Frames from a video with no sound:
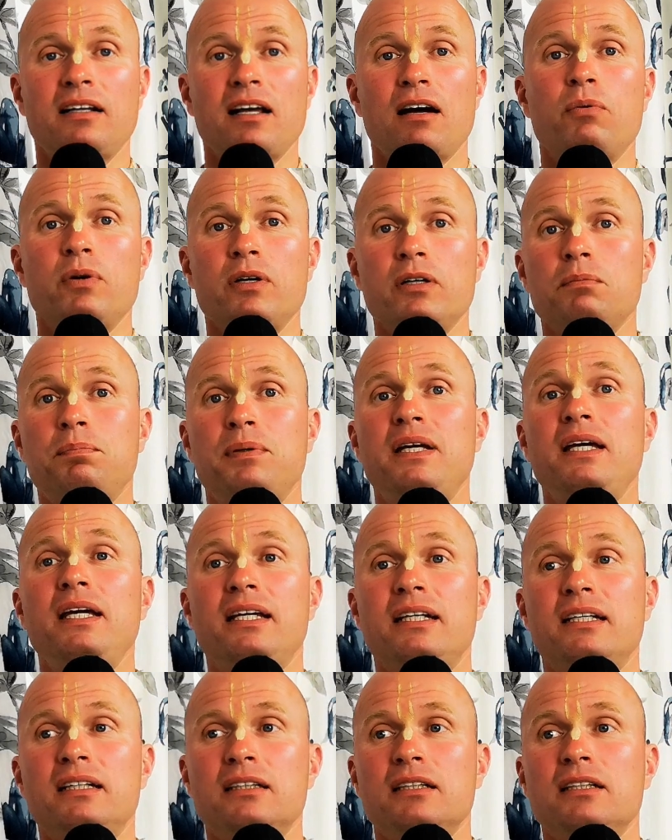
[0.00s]
There will
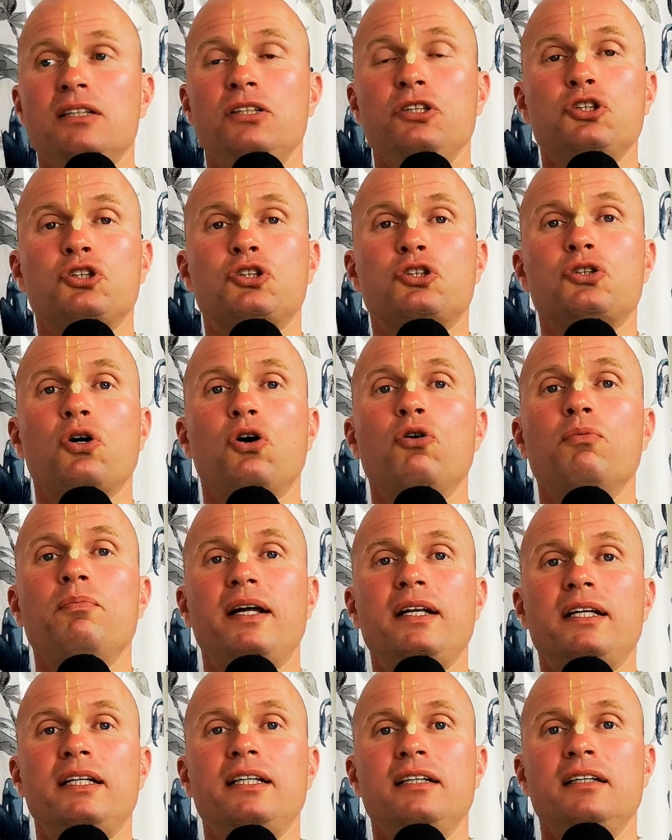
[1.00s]
be so
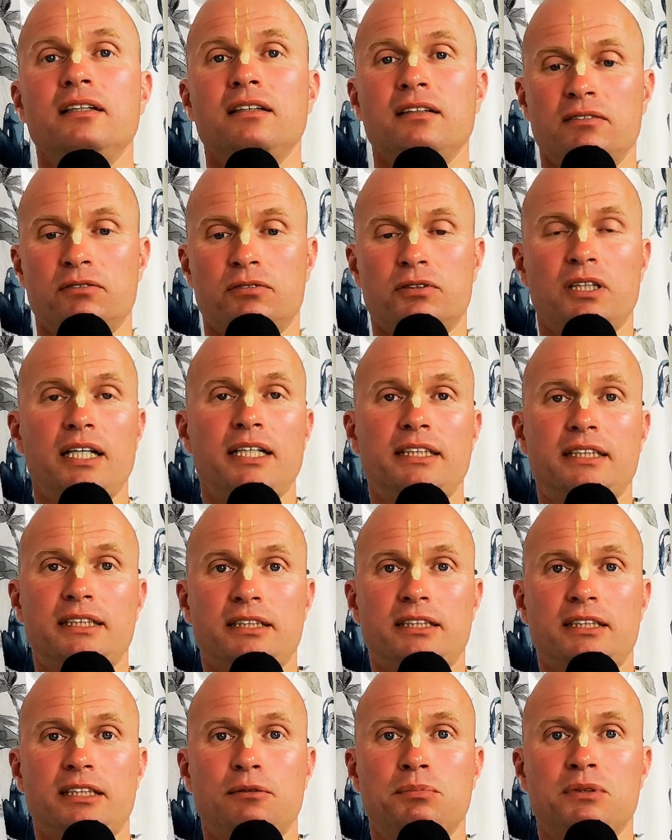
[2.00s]
many
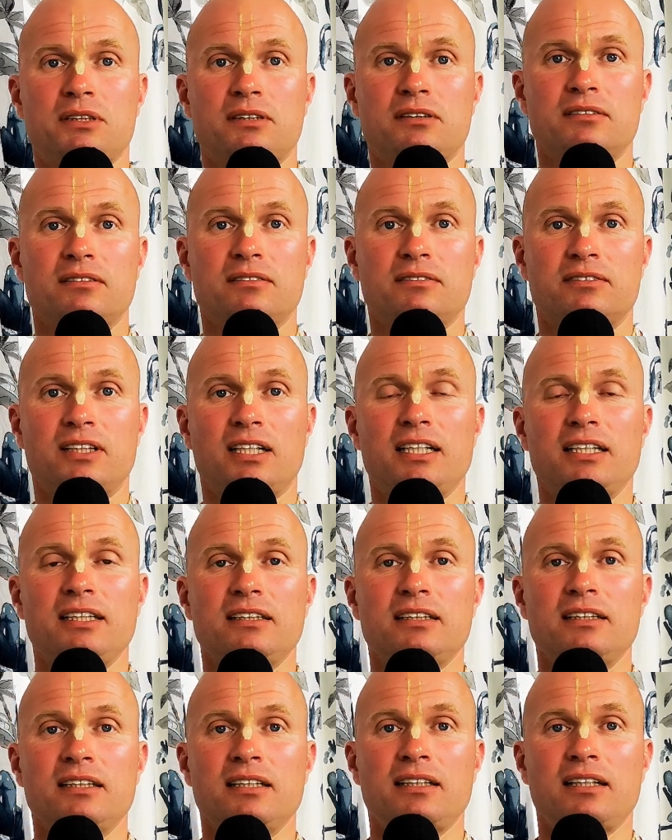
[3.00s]
relationships, right?
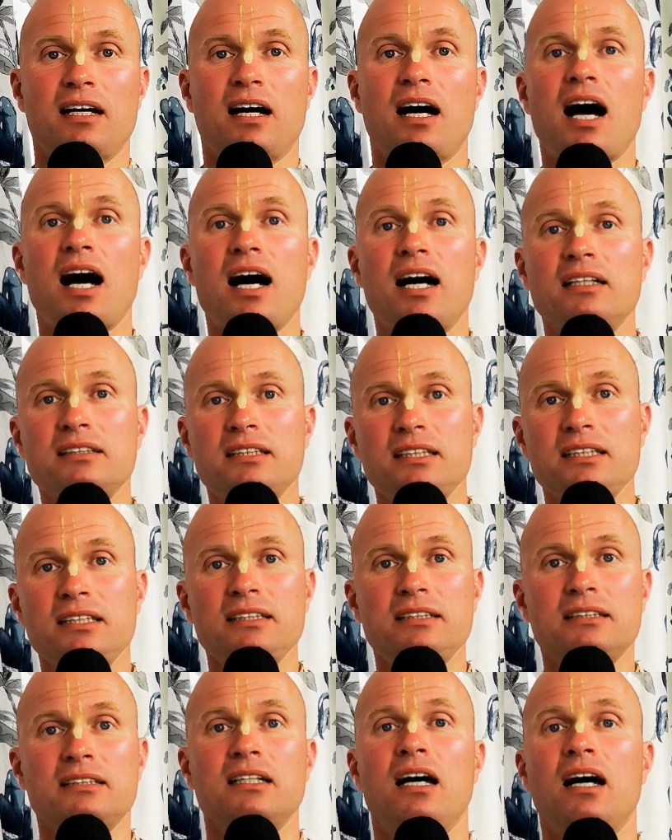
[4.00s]
There are
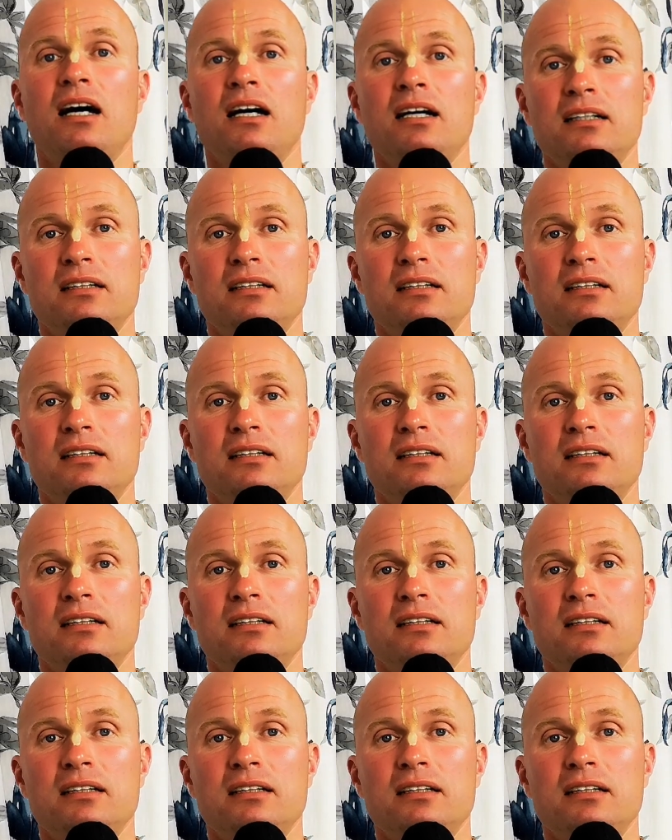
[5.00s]
aunties,